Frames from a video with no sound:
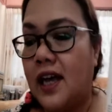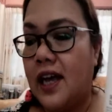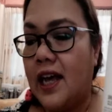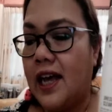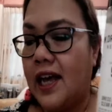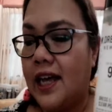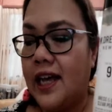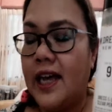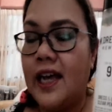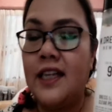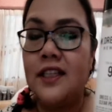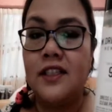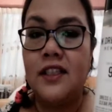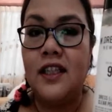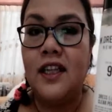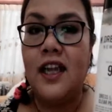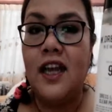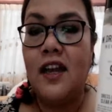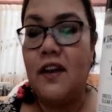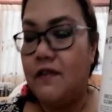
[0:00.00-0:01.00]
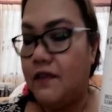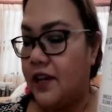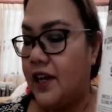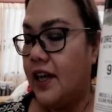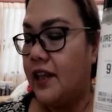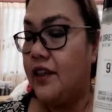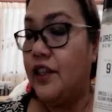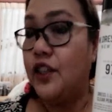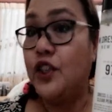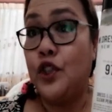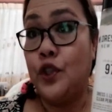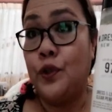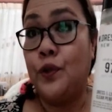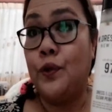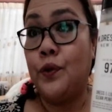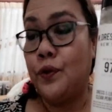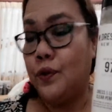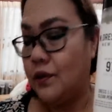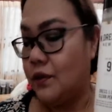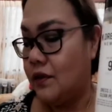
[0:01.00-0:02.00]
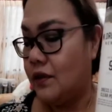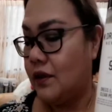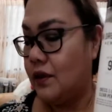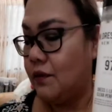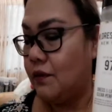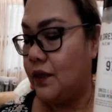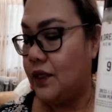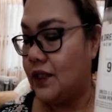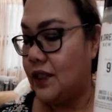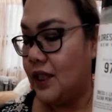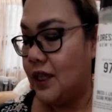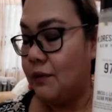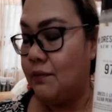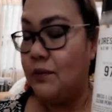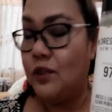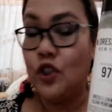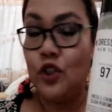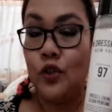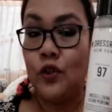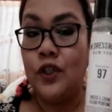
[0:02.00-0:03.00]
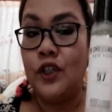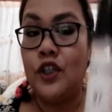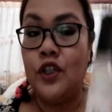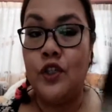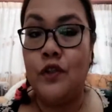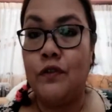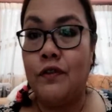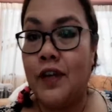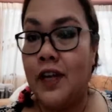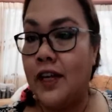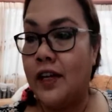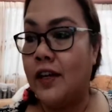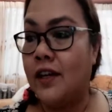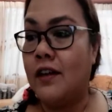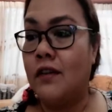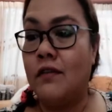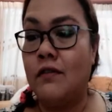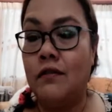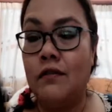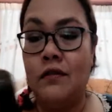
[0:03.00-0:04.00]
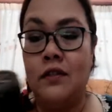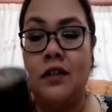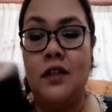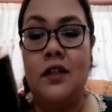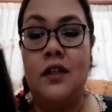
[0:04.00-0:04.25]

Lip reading: I actually have another two, which I'm showing you right now.